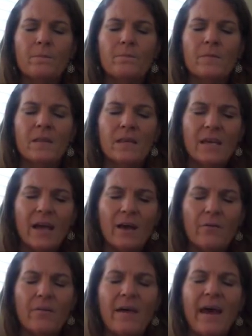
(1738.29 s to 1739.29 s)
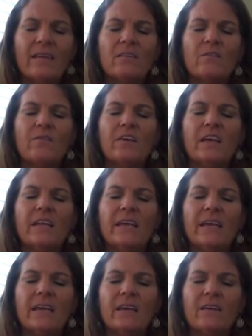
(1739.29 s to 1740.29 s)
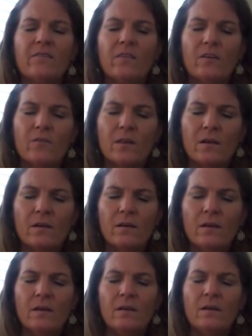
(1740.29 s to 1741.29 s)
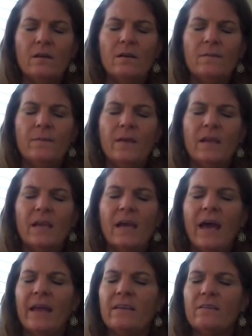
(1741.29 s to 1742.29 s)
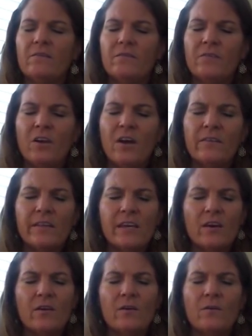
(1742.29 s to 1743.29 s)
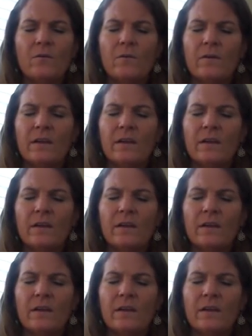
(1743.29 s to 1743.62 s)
See how that's feeling, if there's any kind of nausea or